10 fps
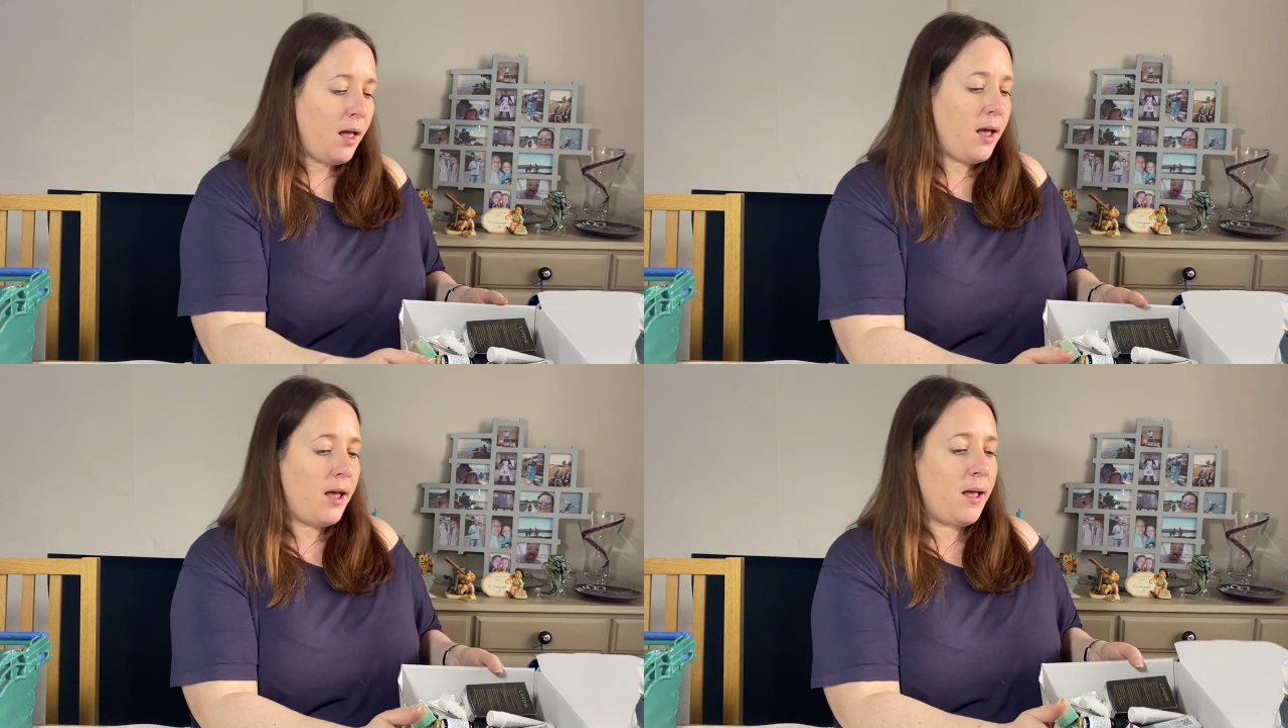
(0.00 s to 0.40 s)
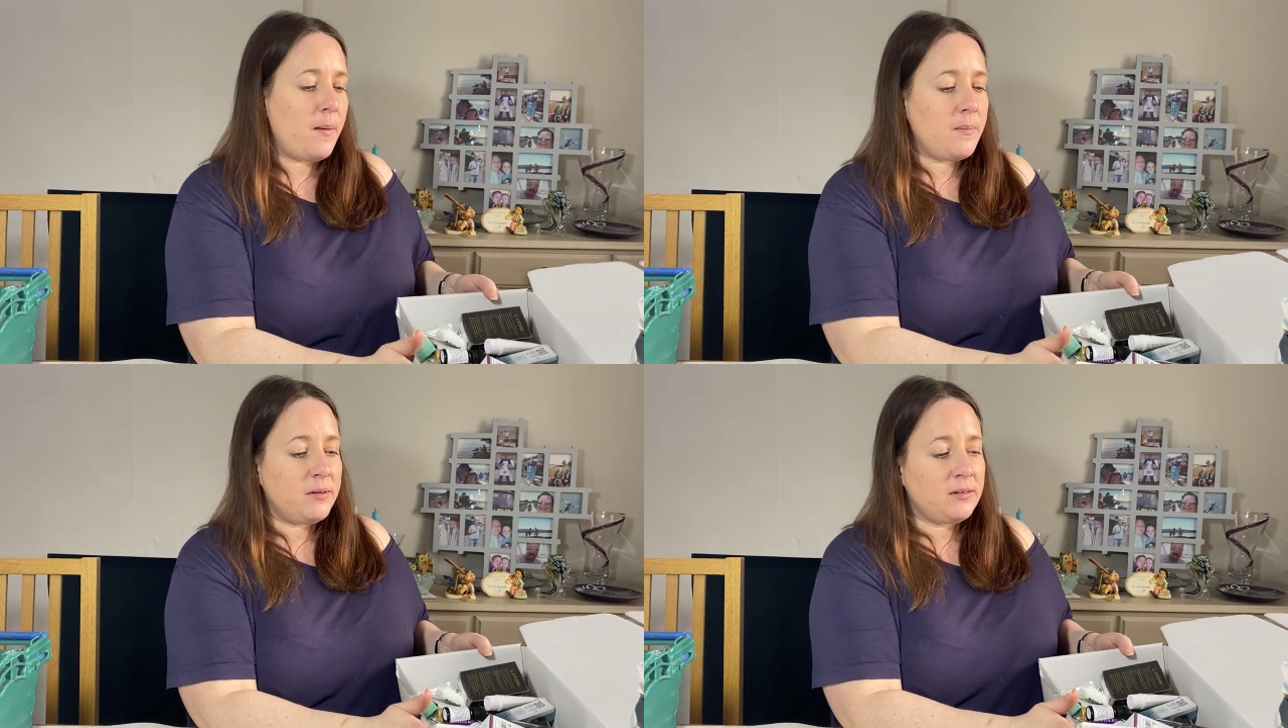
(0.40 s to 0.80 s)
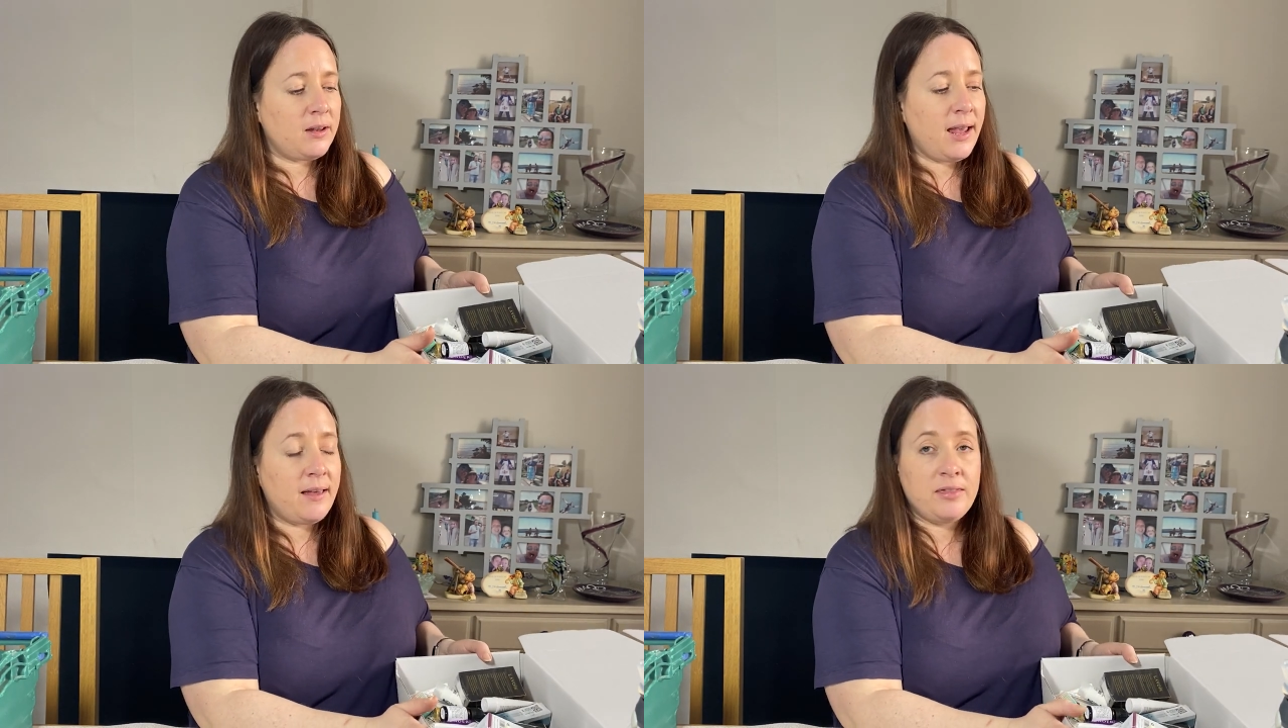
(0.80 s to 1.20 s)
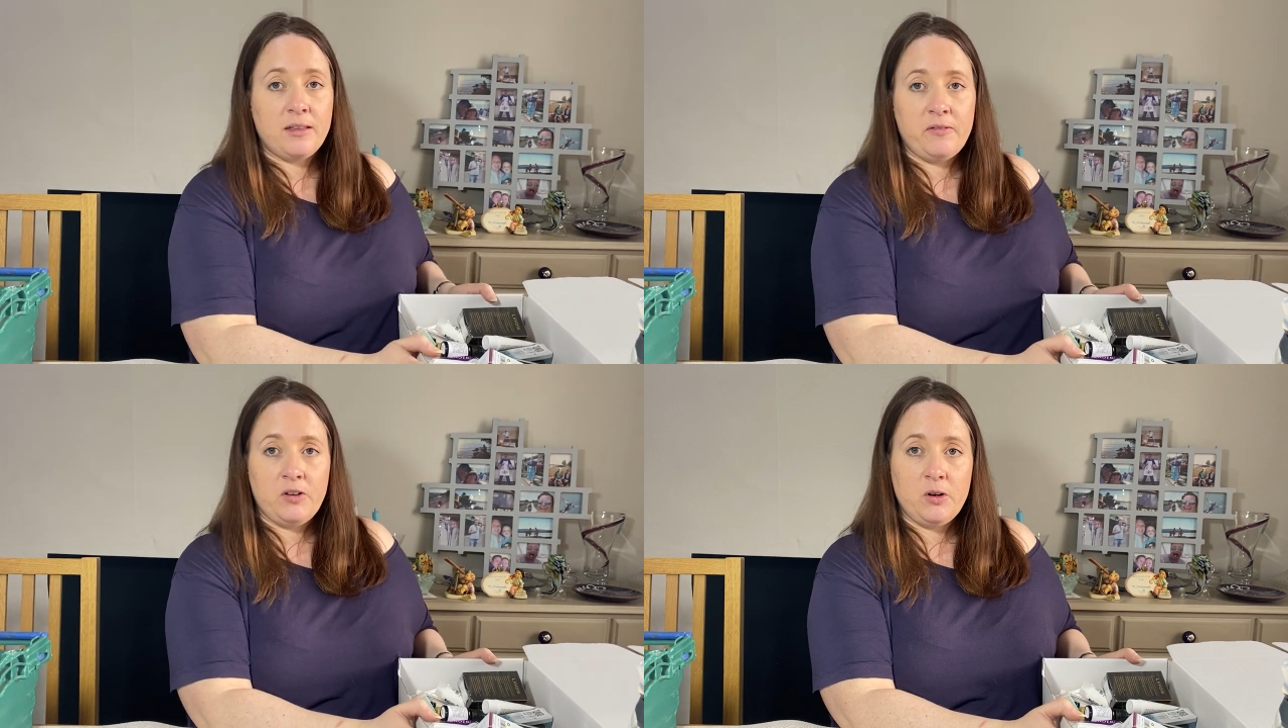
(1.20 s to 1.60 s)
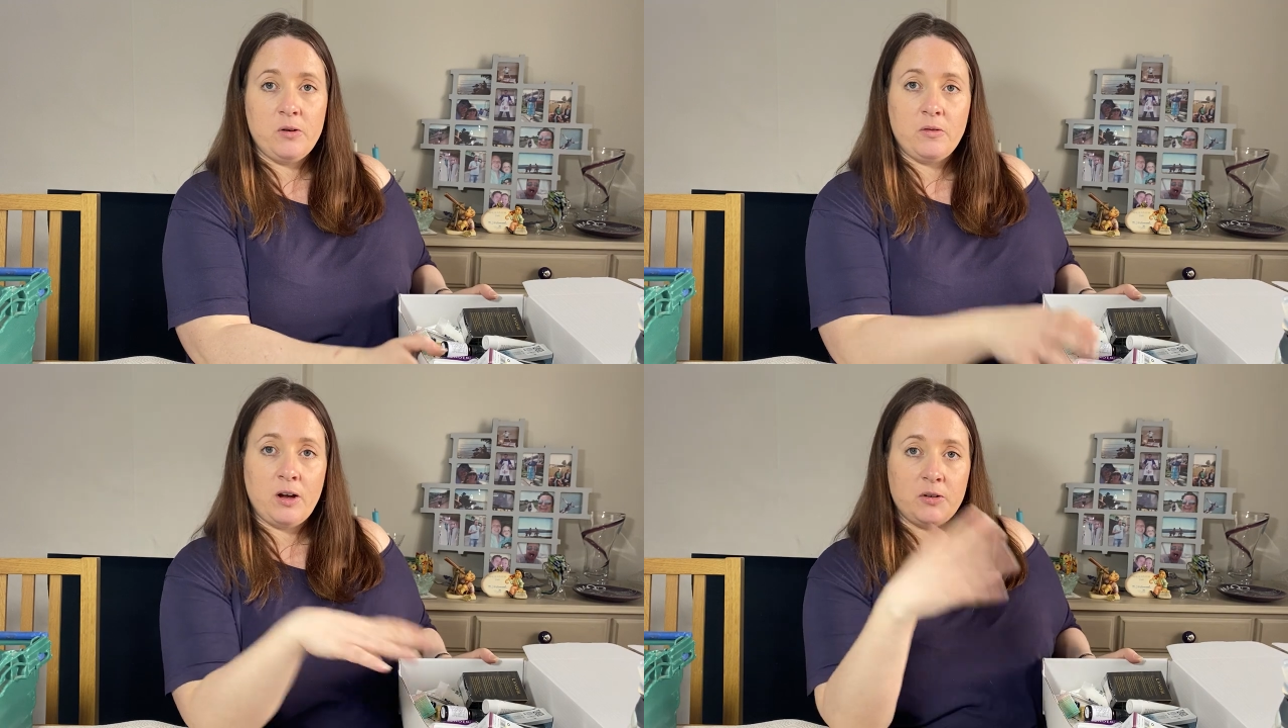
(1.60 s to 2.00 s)
Uh, so yes, if
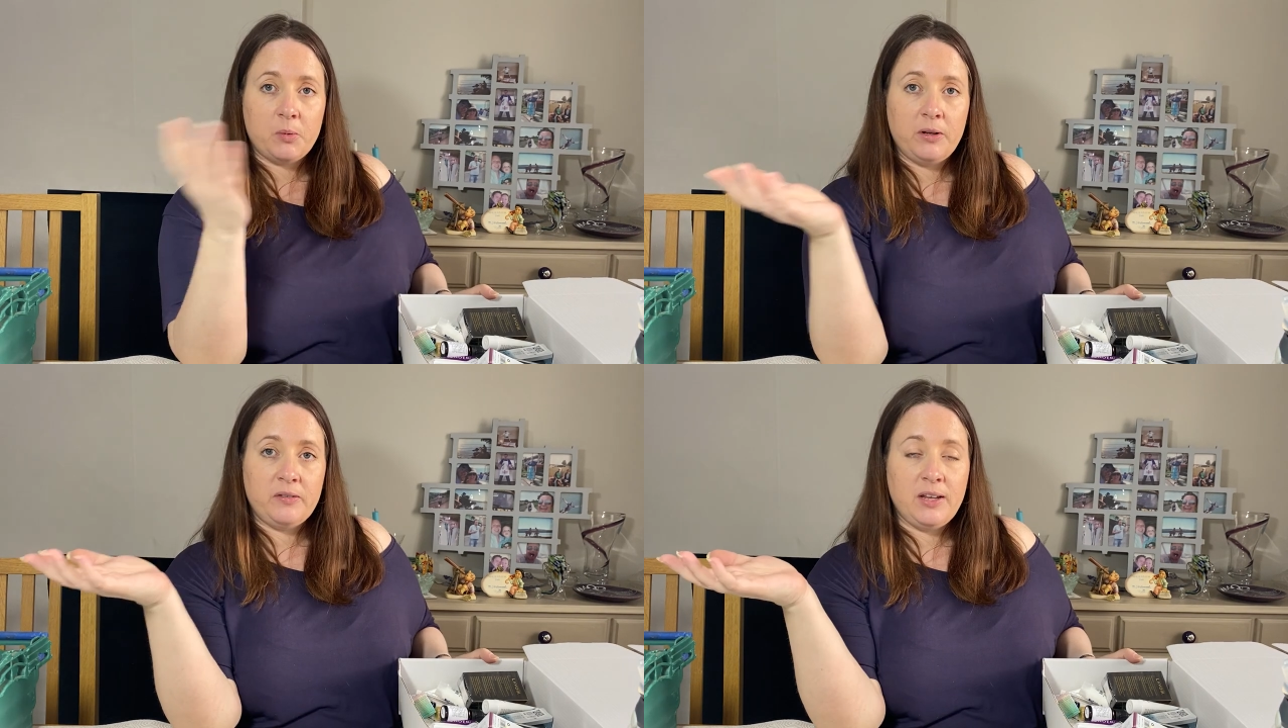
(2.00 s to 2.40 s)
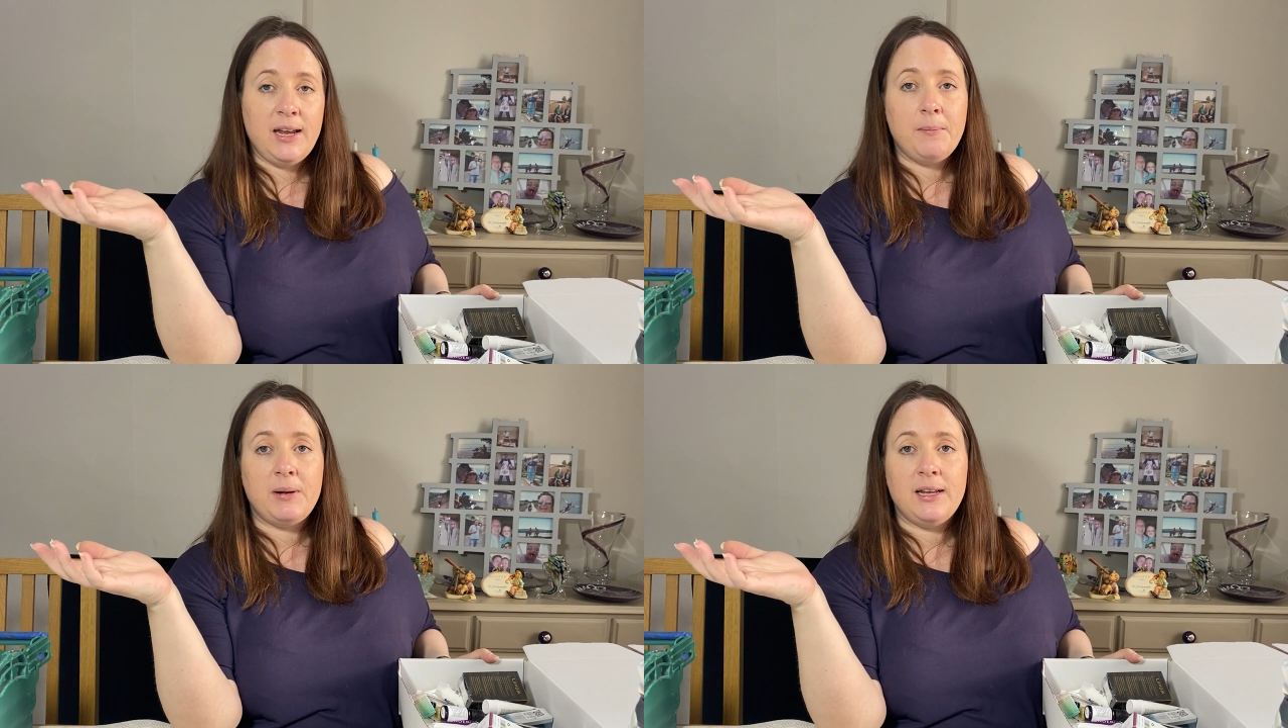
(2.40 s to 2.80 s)
you liked what you've seen,